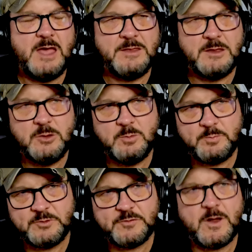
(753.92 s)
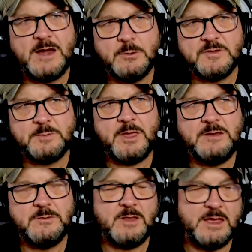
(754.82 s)
and then you try to
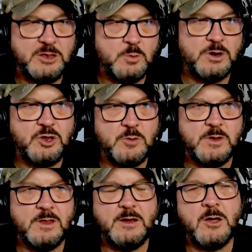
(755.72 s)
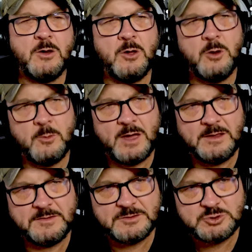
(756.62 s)
explain to it like you would a human, like, no,
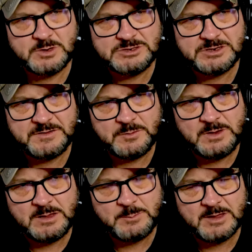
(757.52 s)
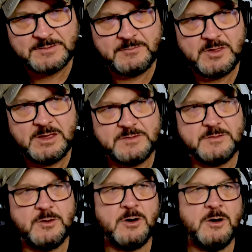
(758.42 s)
my situation is unique because of
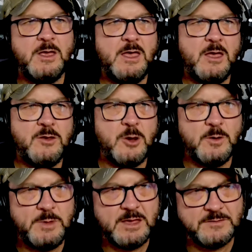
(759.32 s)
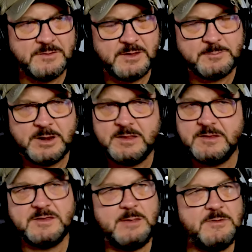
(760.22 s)
this, or no, because of this, but it
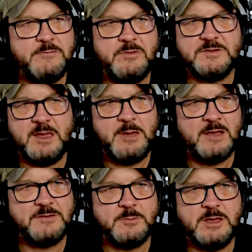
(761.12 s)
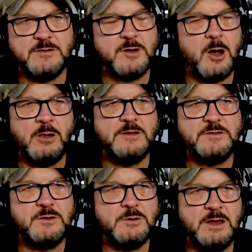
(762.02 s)
just keeps giving the same answer because all
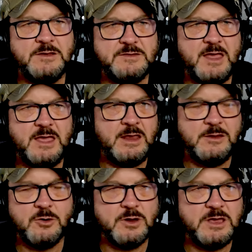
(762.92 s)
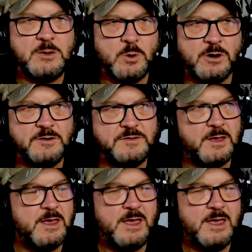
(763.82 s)
it's doing is taking your keywords